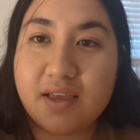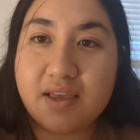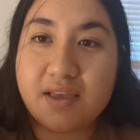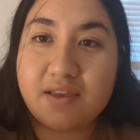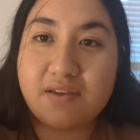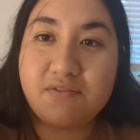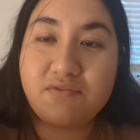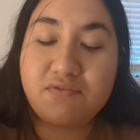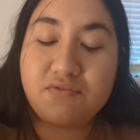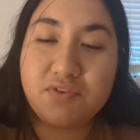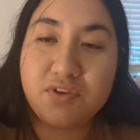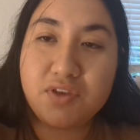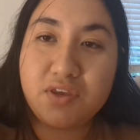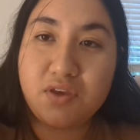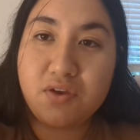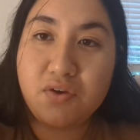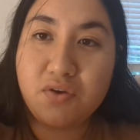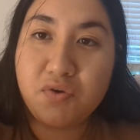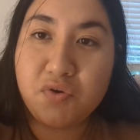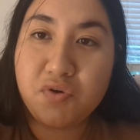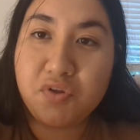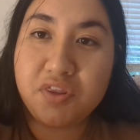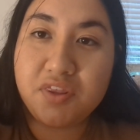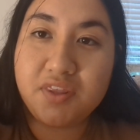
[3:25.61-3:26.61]
if
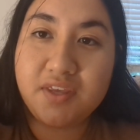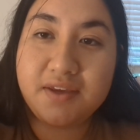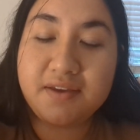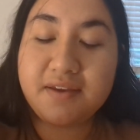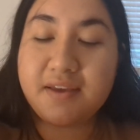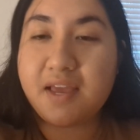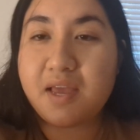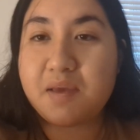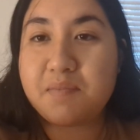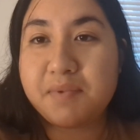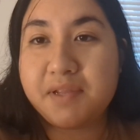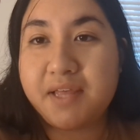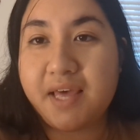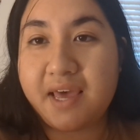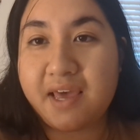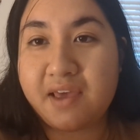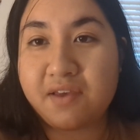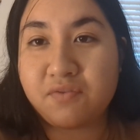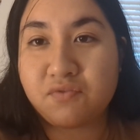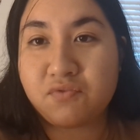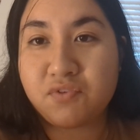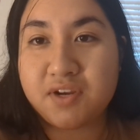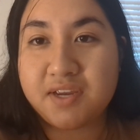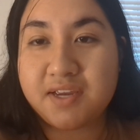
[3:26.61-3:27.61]
you think Emily
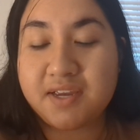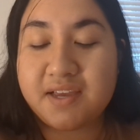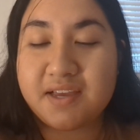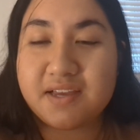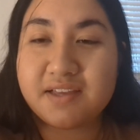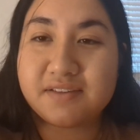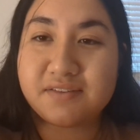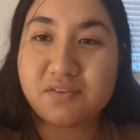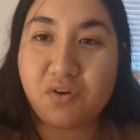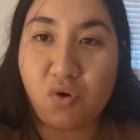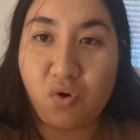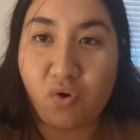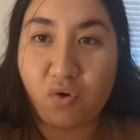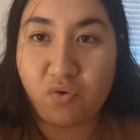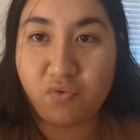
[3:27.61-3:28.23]
Henry is